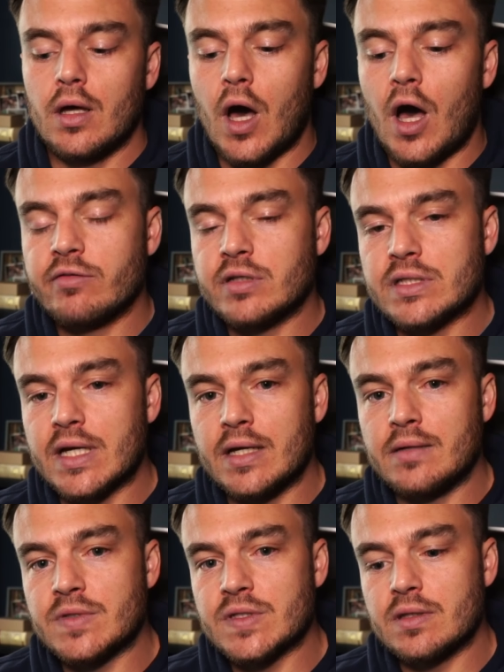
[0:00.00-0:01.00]

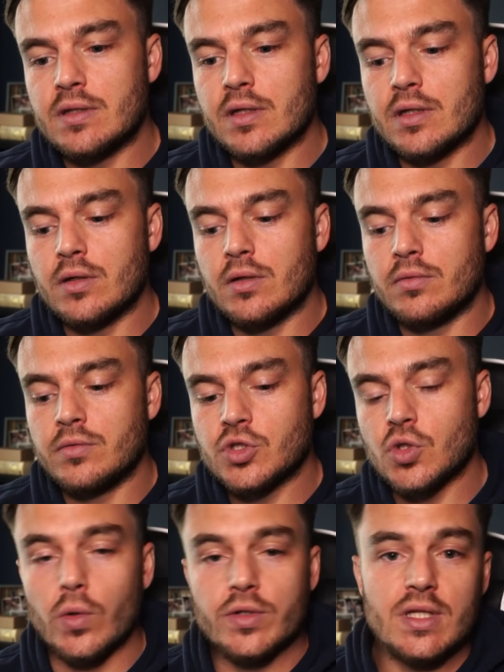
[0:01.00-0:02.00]
oftentimes the
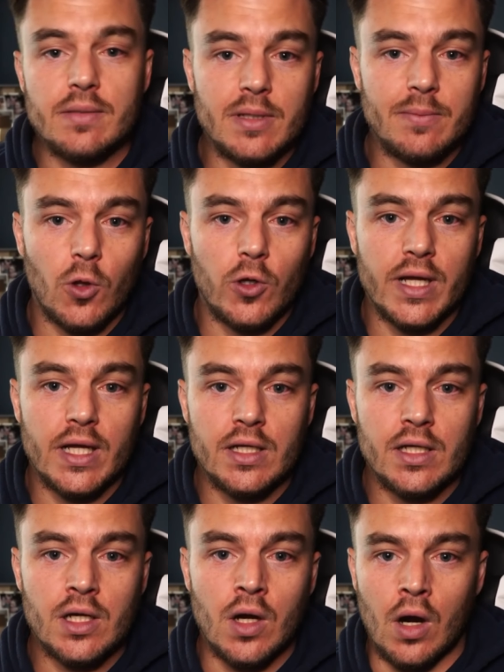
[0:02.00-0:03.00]
scores that people are
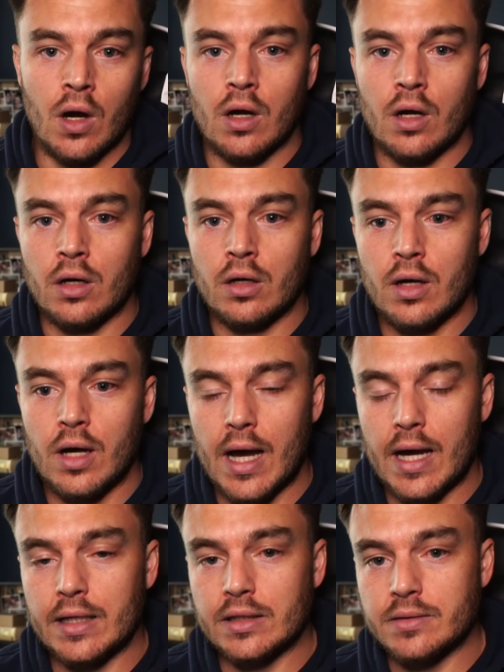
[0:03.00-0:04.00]
getting are
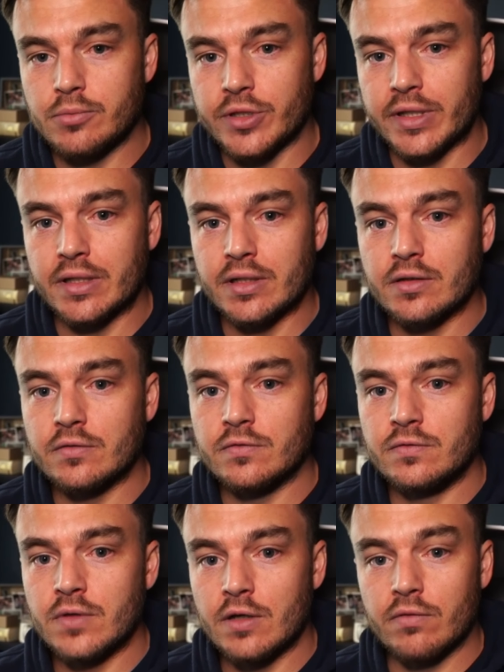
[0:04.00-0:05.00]
highly predictive
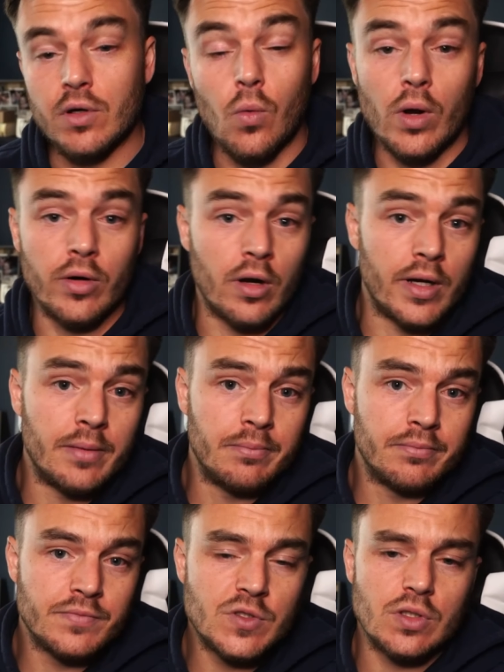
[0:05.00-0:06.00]
of their 1RM.
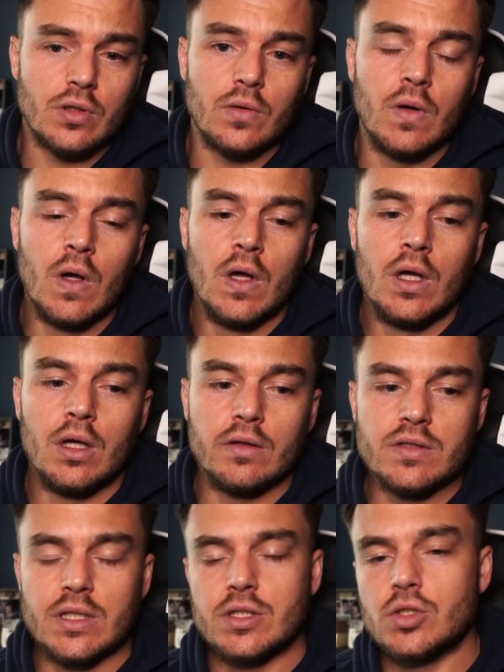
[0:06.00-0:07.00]
So it's
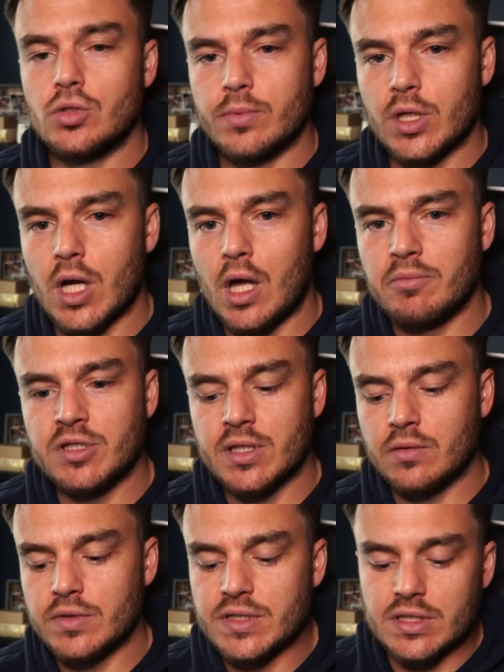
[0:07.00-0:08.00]
not super common
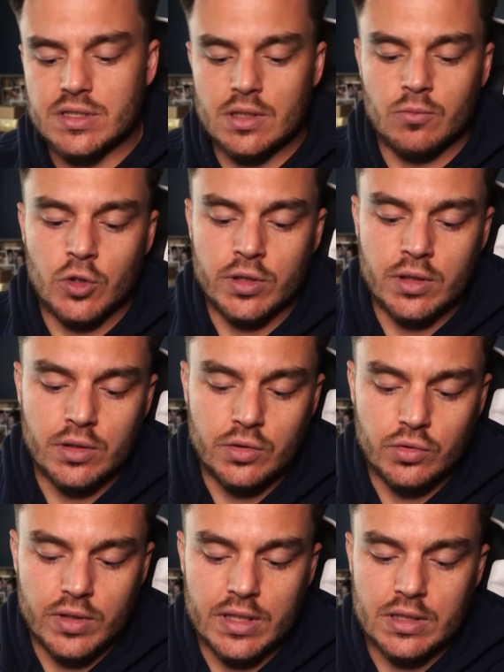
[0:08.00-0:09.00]
that we see someone
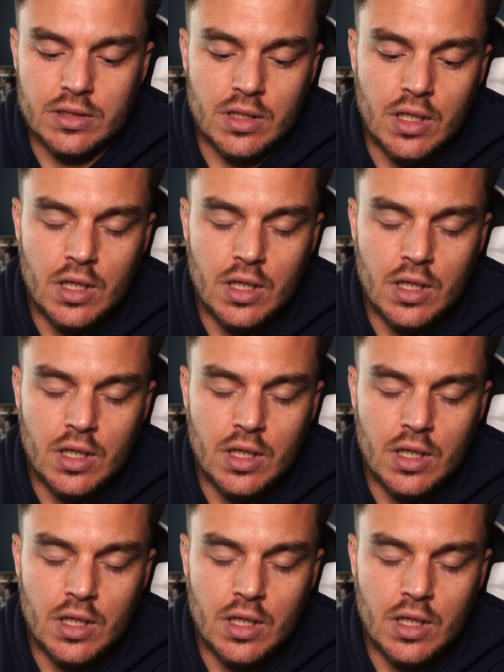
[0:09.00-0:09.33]
who can